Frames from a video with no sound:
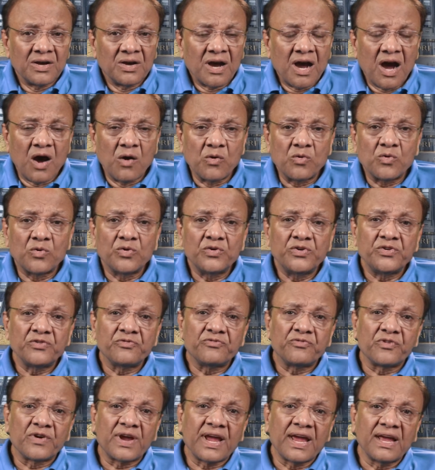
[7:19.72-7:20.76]
how could you
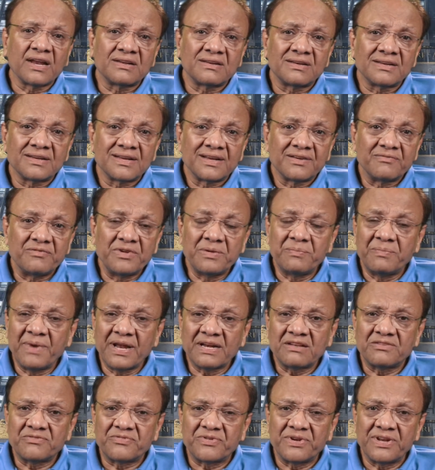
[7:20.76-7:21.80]
forget? We
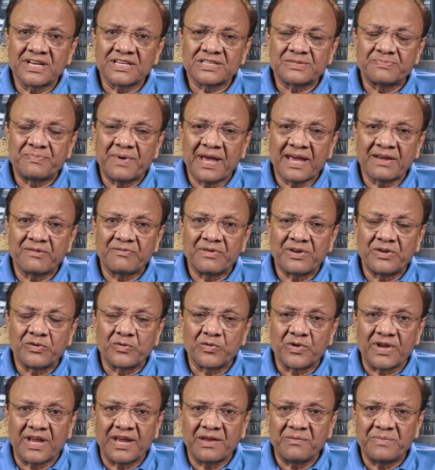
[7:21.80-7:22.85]
met 3 years back when you
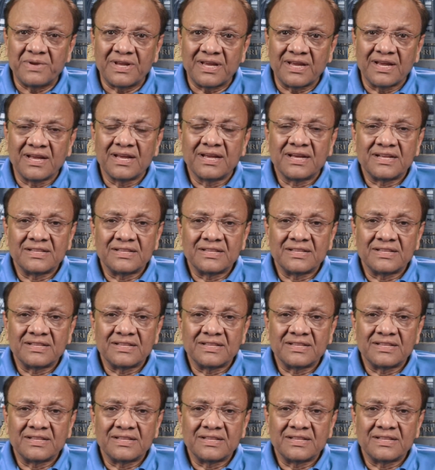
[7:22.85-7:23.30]
gave me